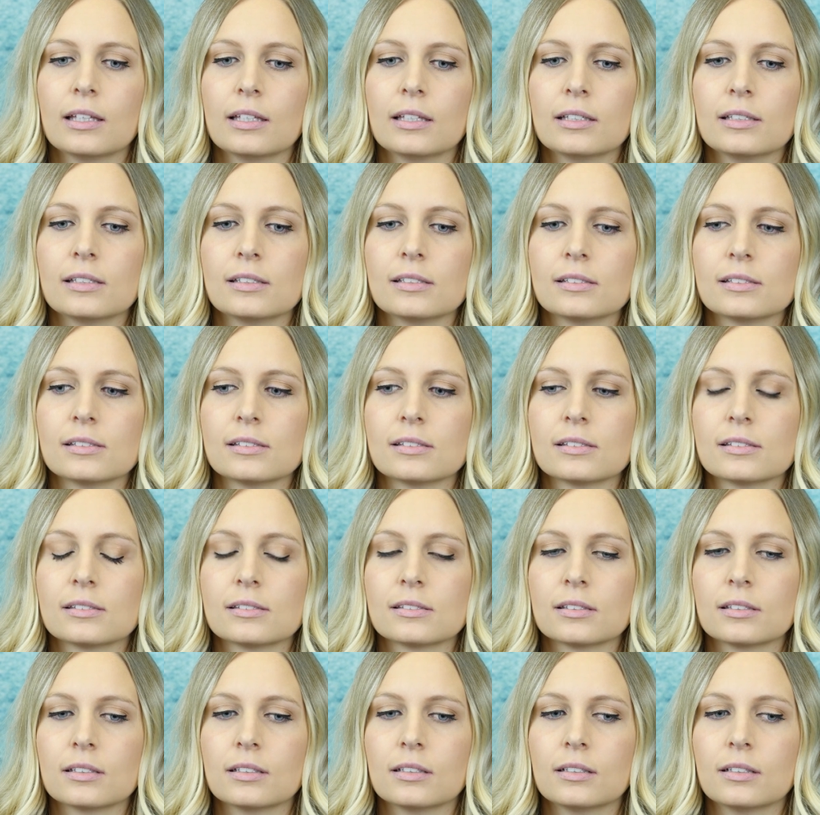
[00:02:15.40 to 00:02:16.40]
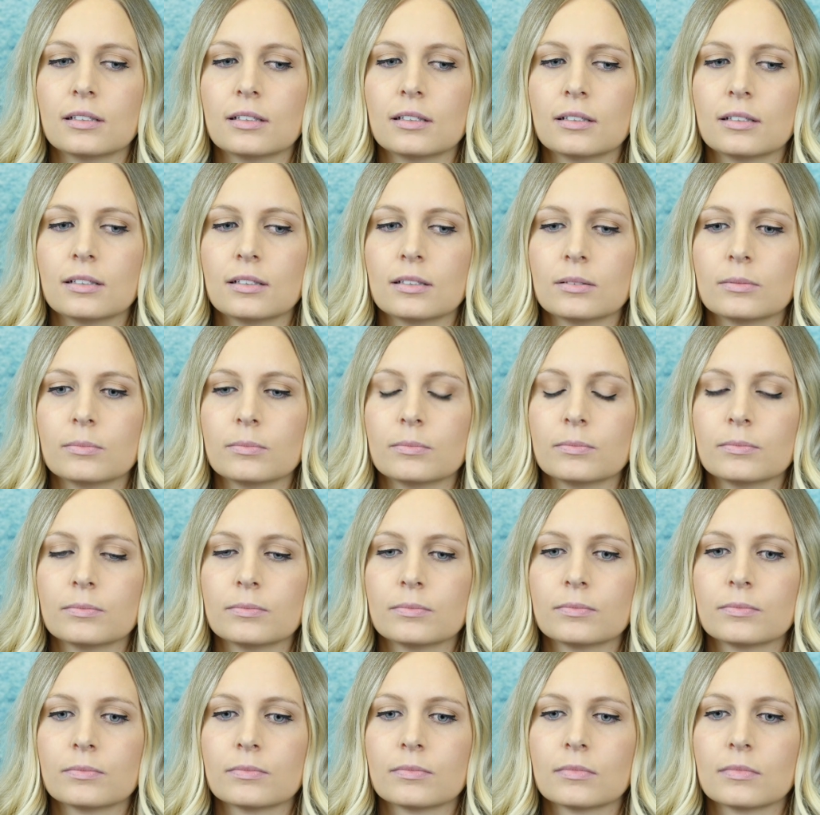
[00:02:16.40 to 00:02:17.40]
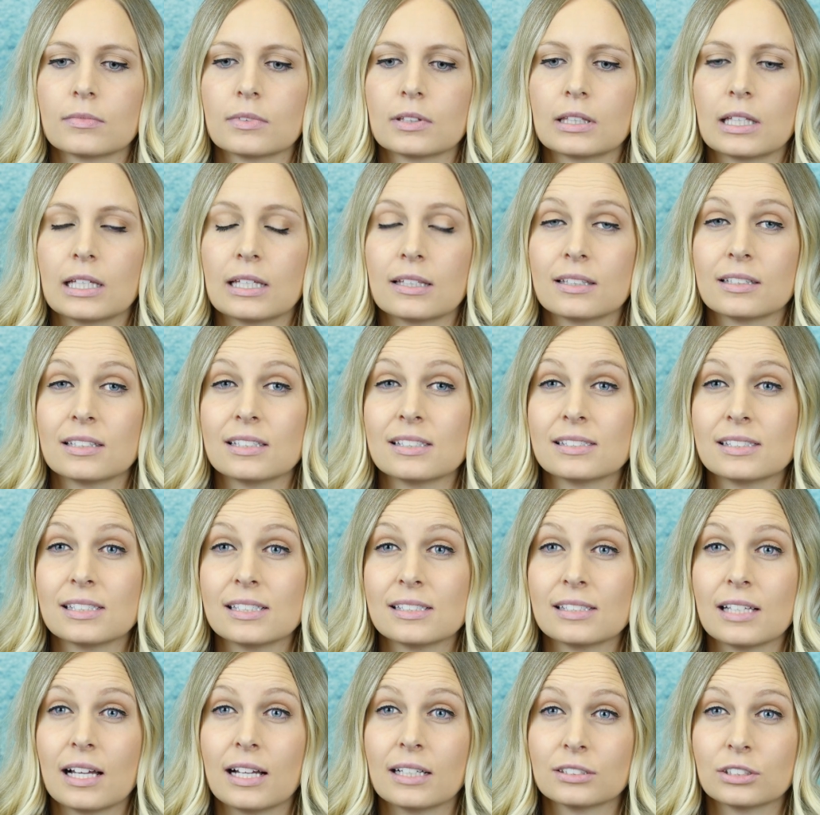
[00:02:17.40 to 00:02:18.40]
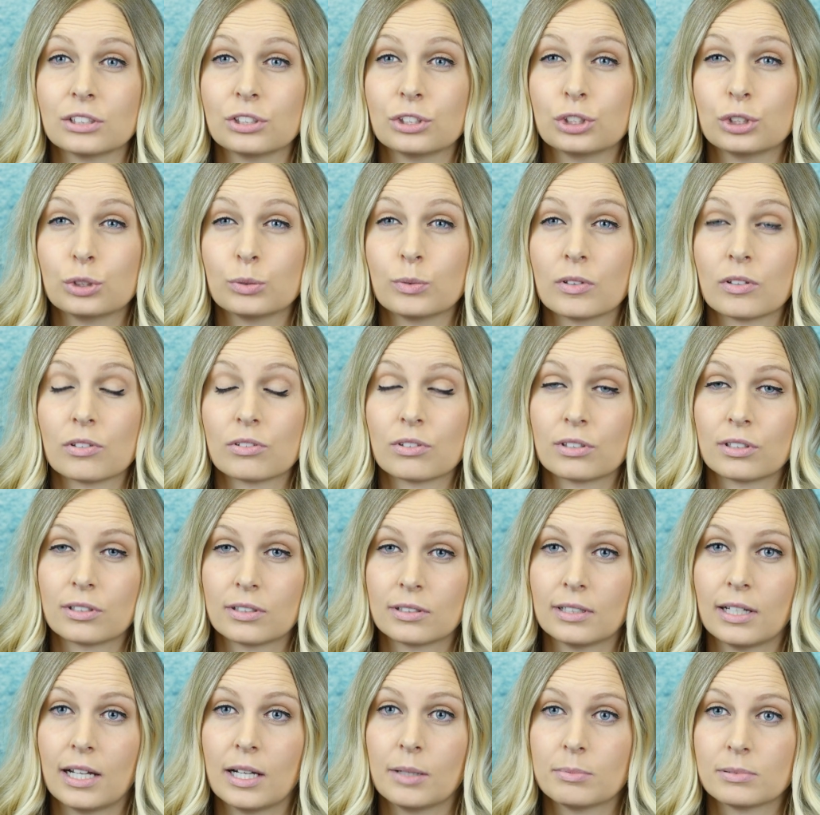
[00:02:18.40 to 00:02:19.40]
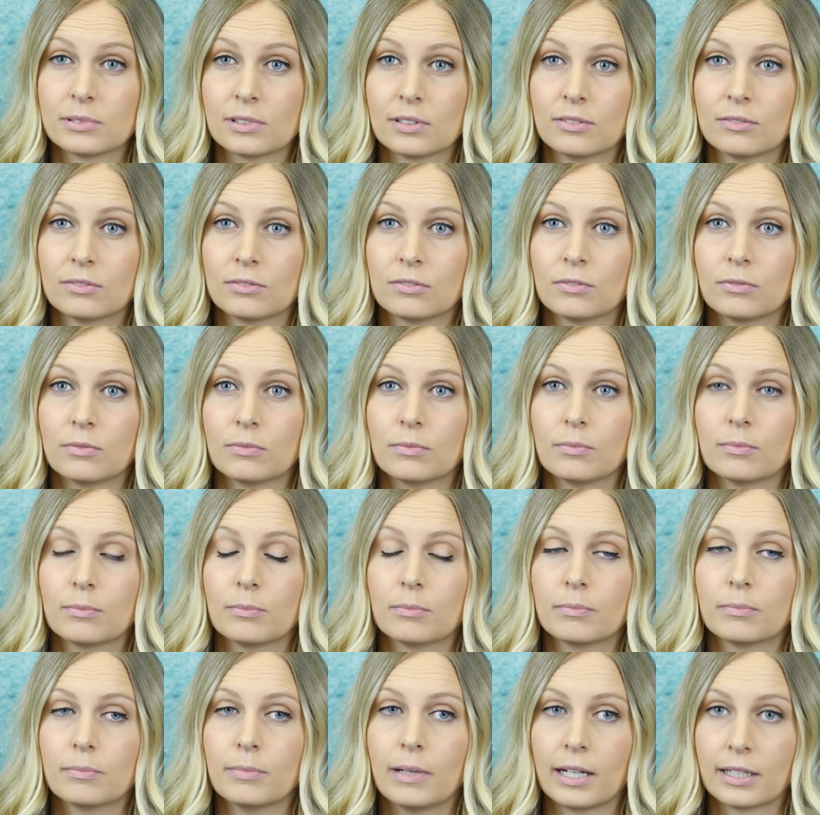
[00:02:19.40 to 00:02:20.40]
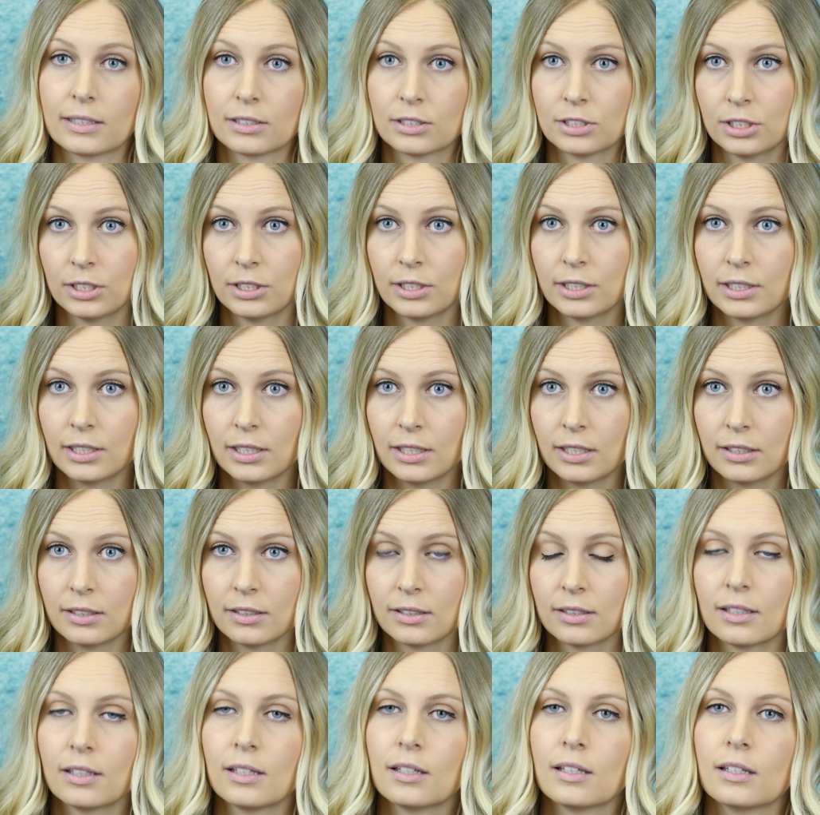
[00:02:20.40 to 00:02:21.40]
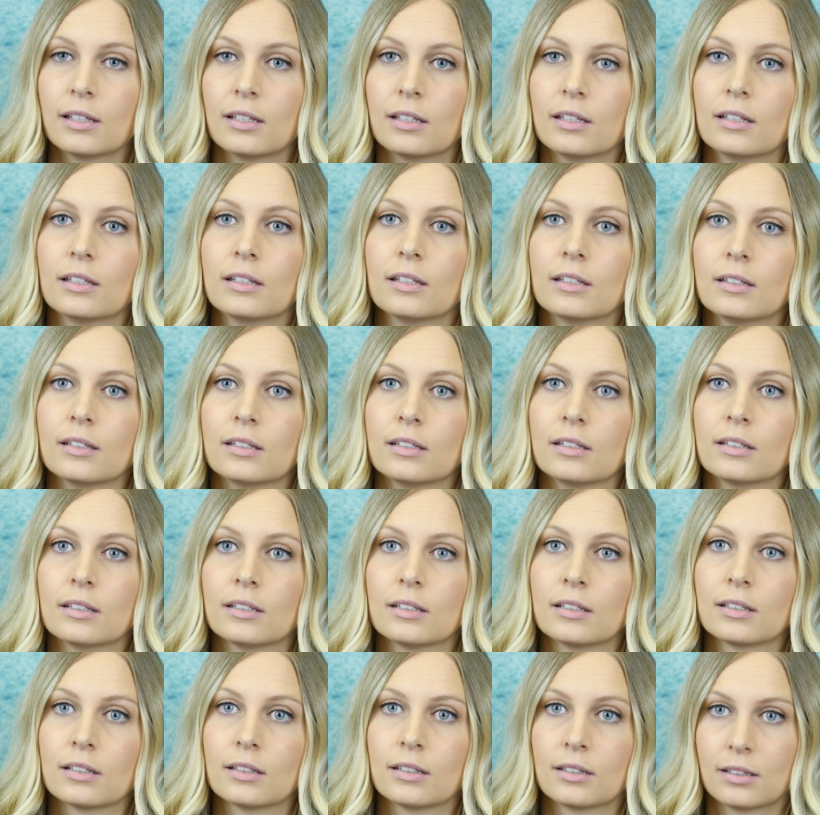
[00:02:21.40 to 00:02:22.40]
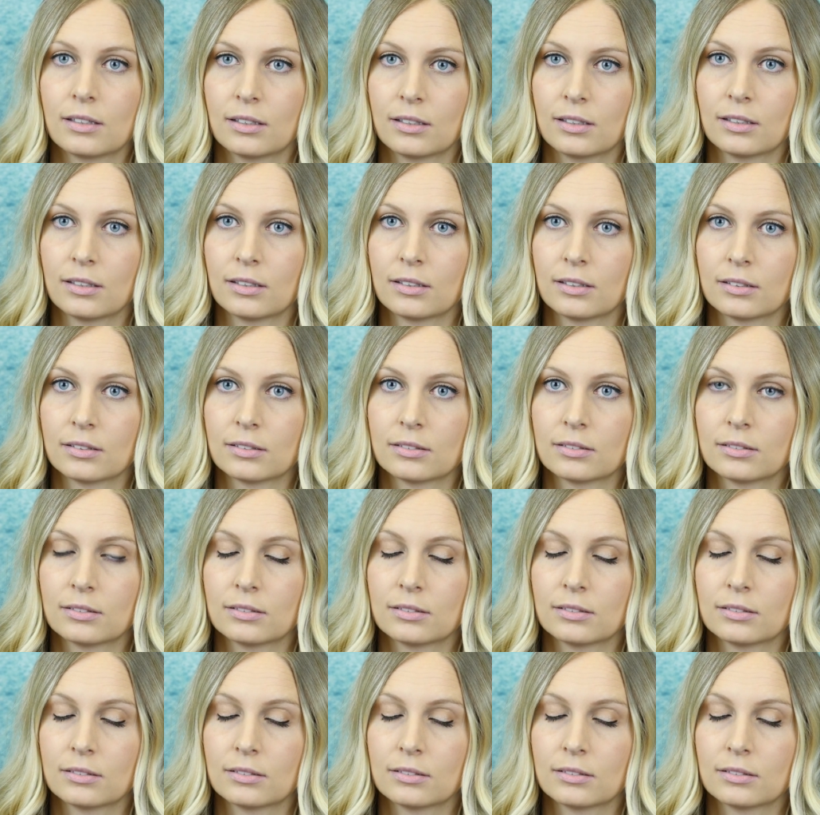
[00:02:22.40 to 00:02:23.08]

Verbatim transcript: is um, that the disease has to do with certain types of bacteria in the